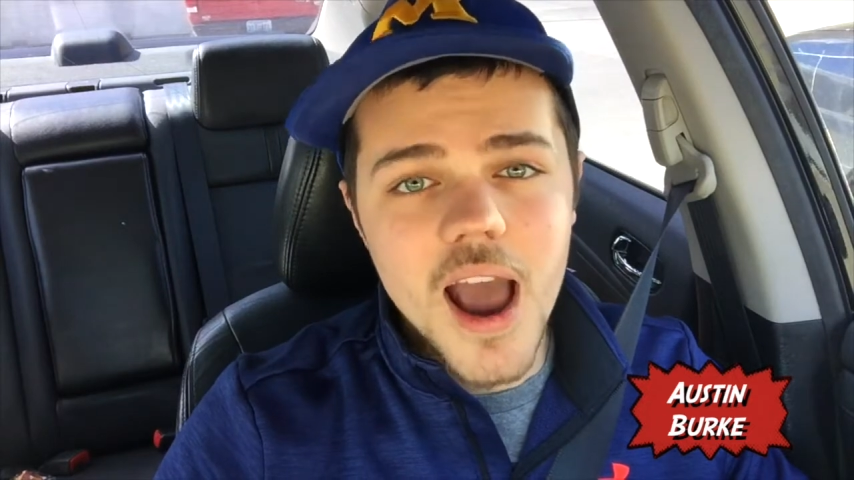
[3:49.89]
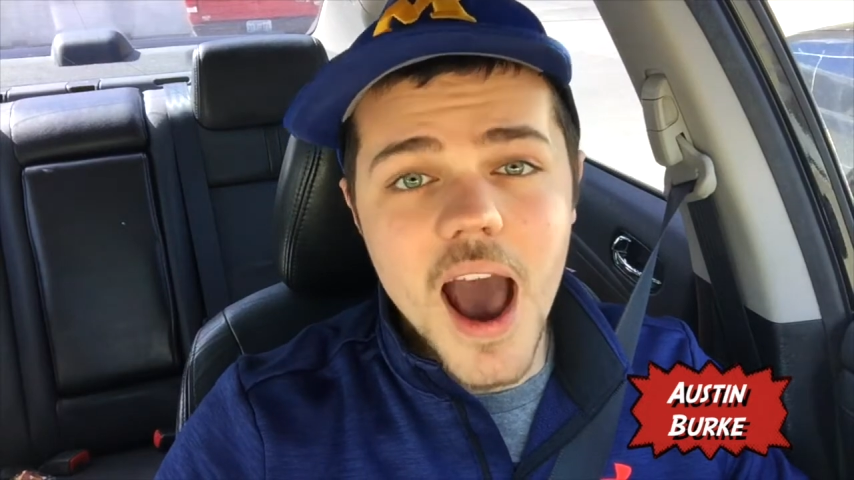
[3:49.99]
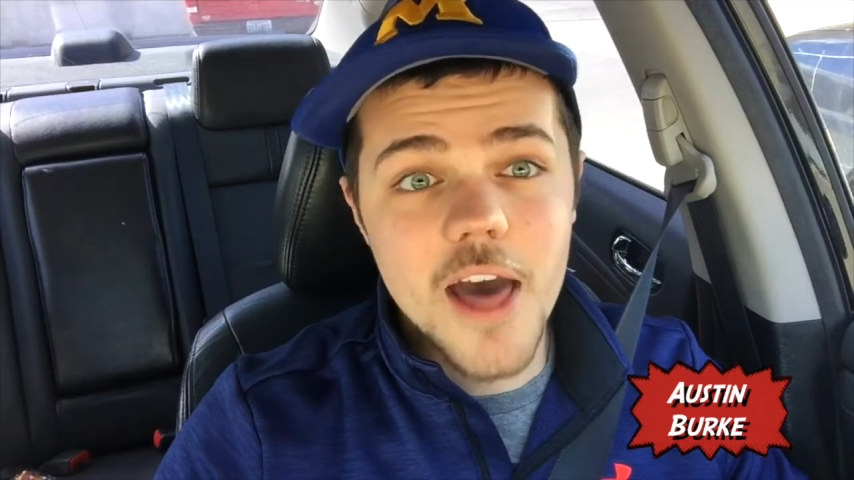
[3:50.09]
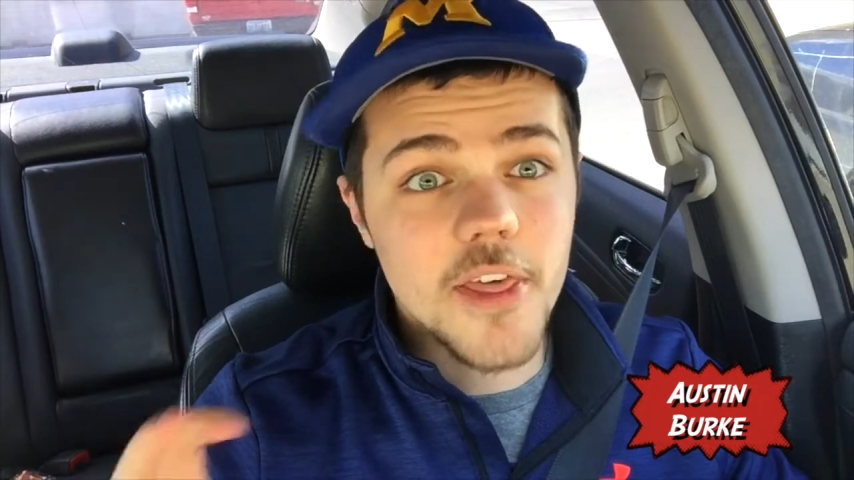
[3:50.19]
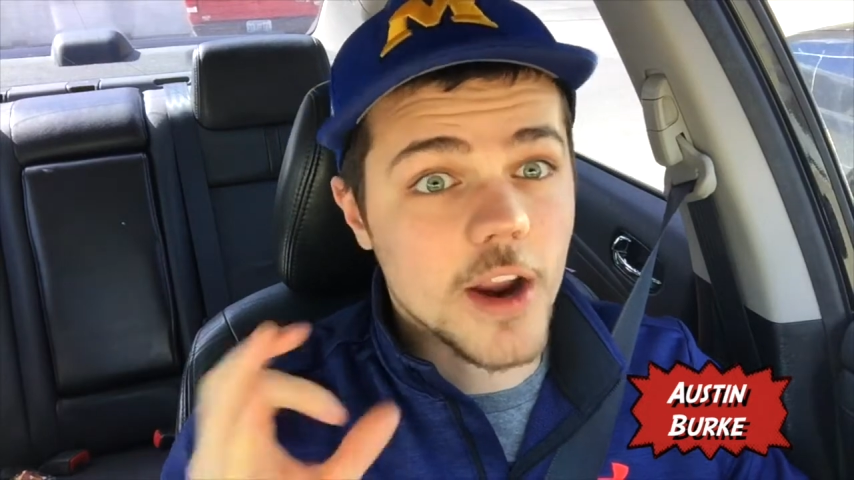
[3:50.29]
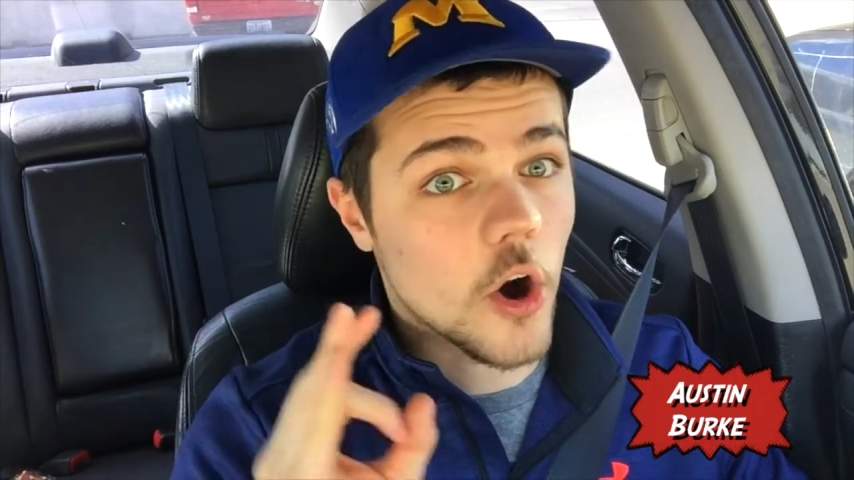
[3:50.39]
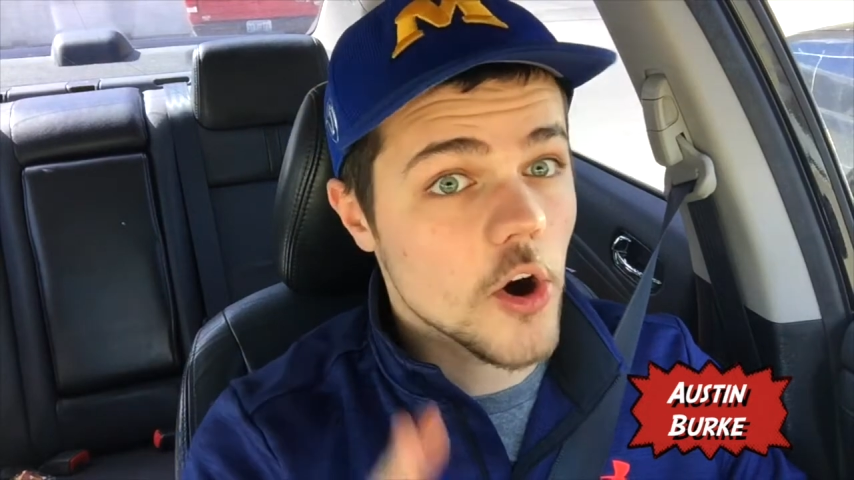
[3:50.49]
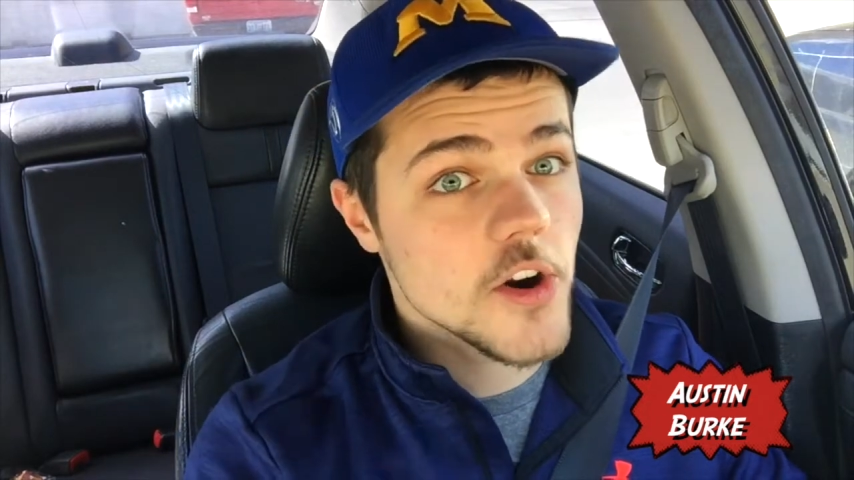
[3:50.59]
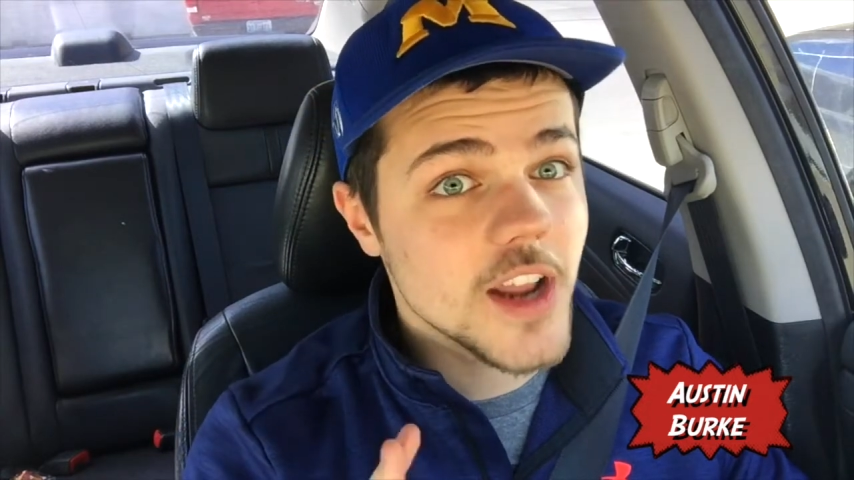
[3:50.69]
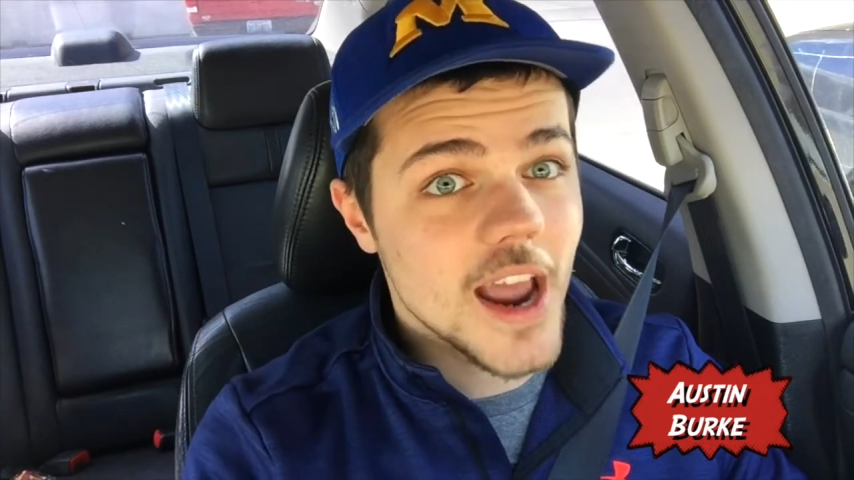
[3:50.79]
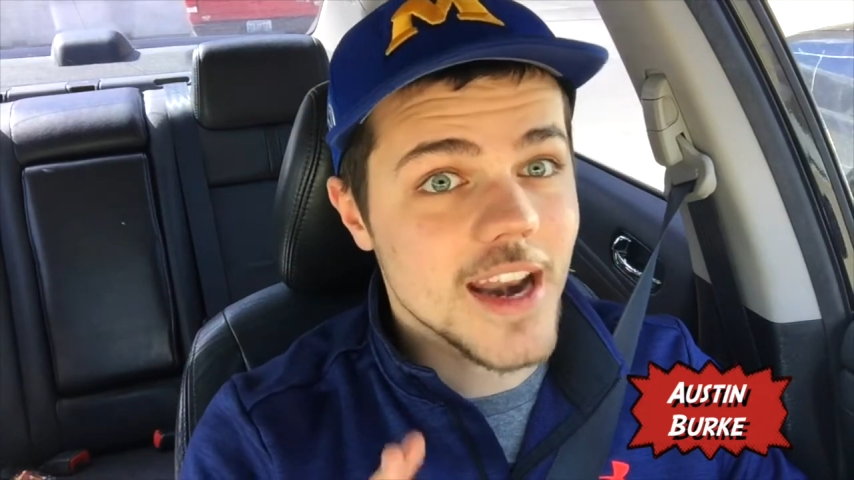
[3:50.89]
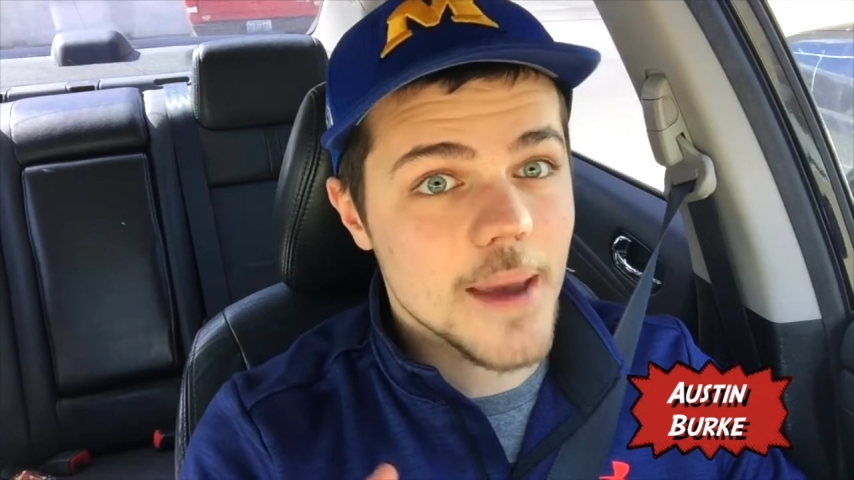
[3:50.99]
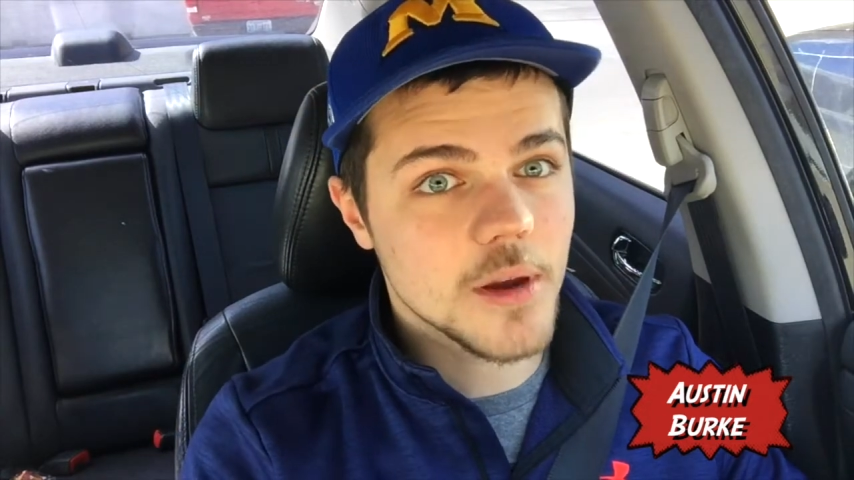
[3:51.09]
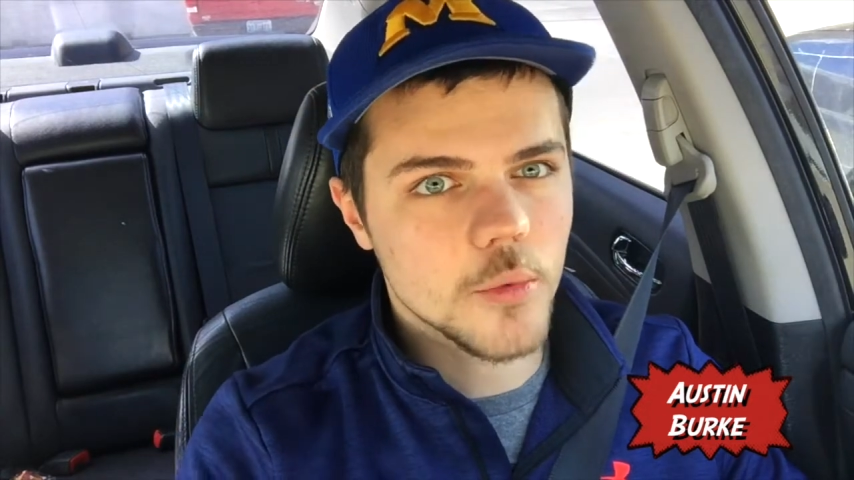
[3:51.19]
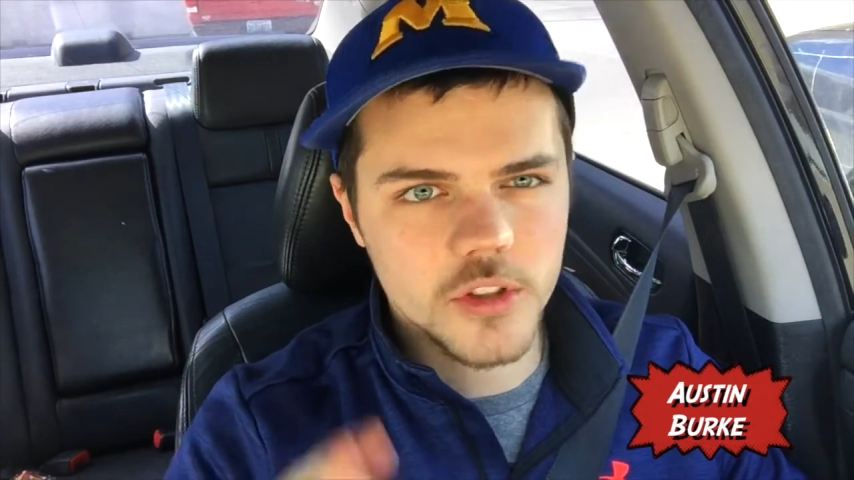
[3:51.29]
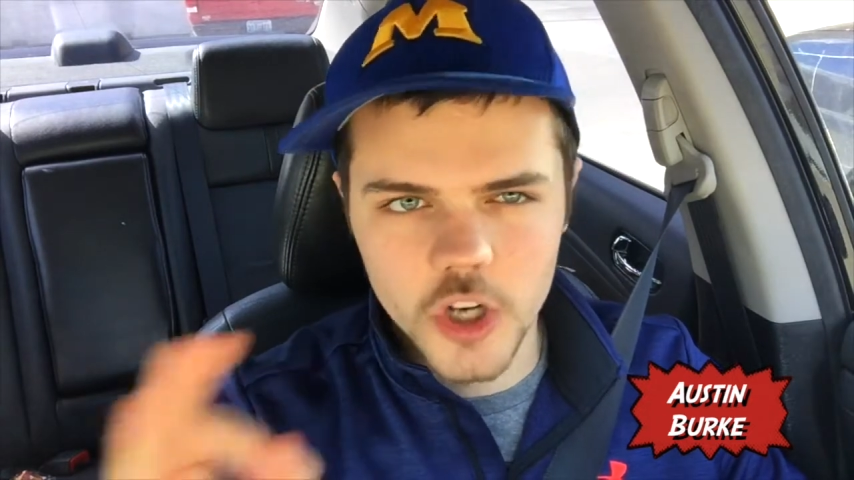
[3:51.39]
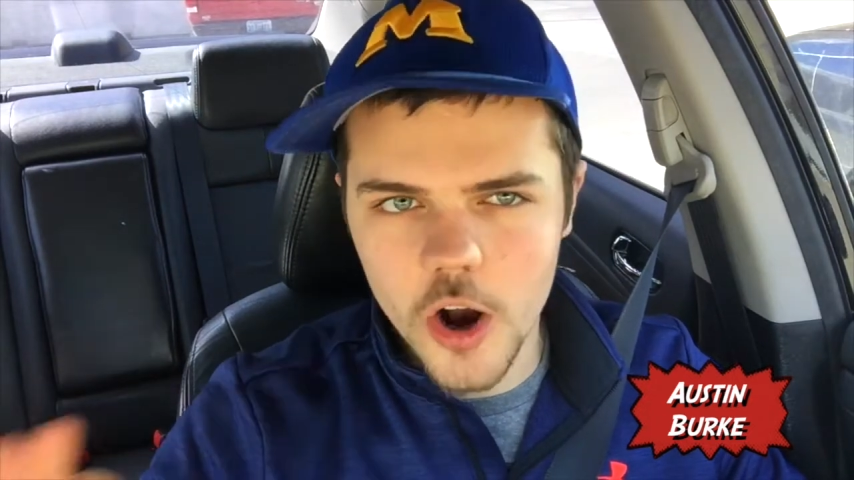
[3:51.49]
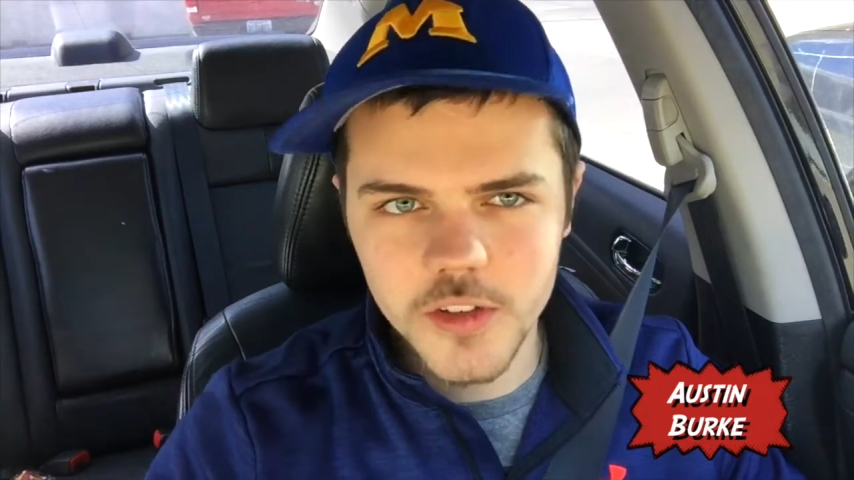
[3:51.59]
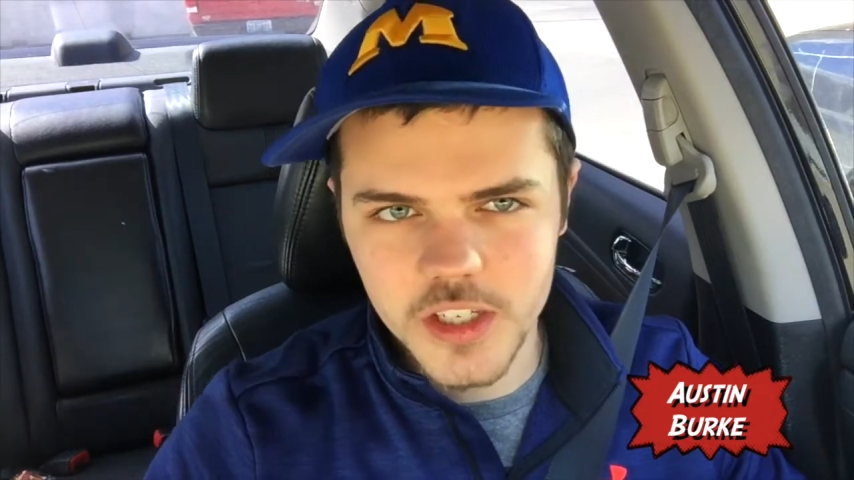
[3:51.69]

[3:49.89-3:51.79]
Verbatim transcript: I think her dynamic with Charles